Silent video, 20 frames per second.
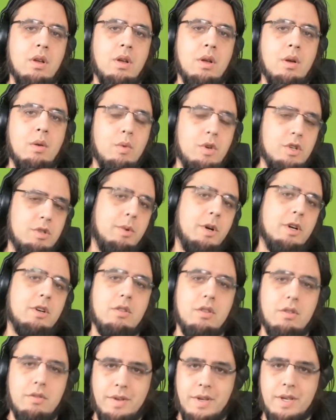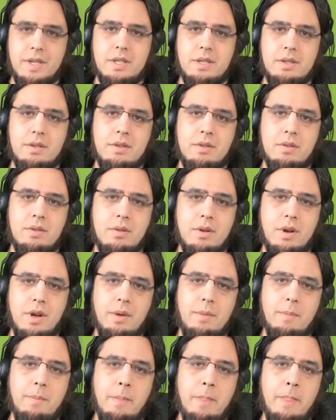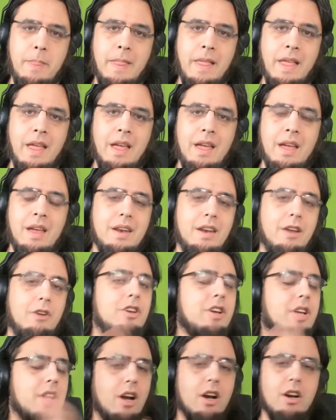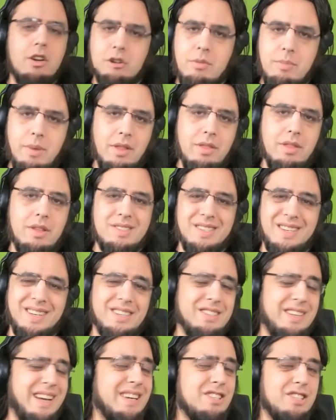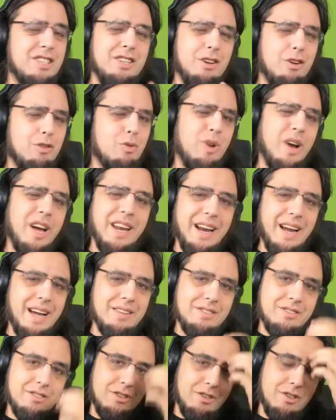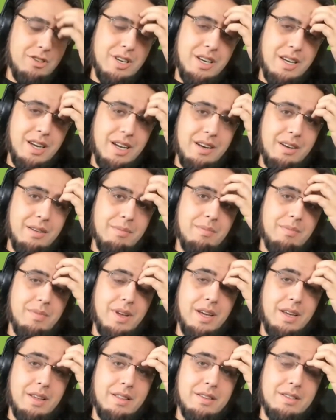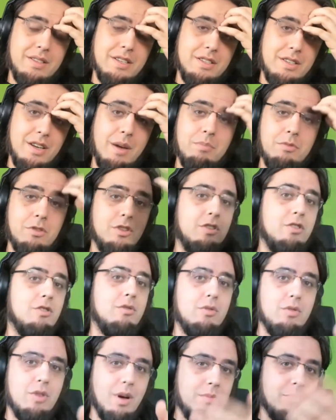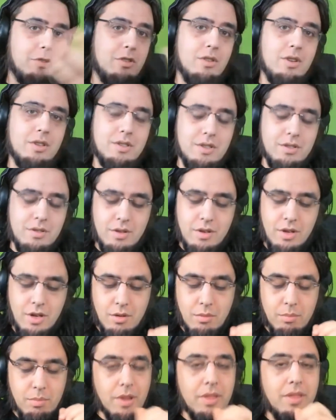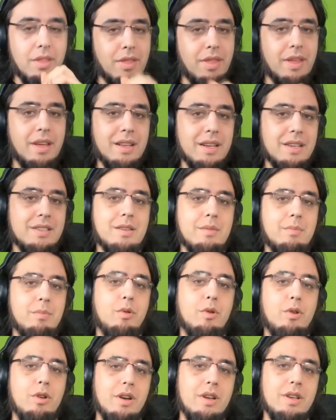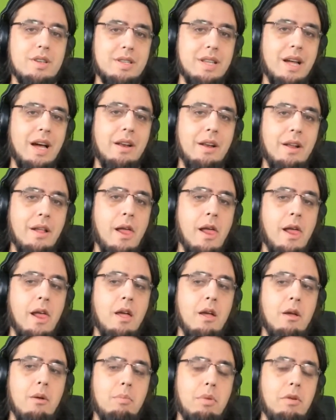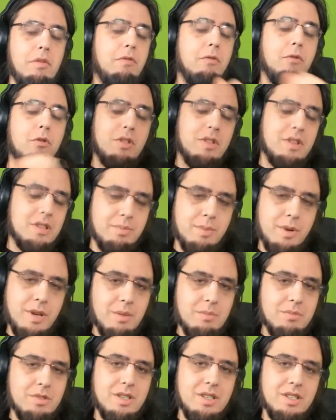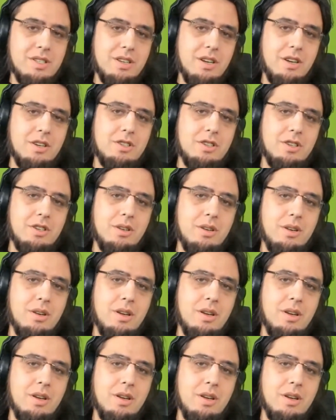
Which bug do you fix, right? Now, you can argue about this, and there's actually no right answer. You can kind of, like, this is up to you as a studio. But the thing that's important is that before this becomes a discussion,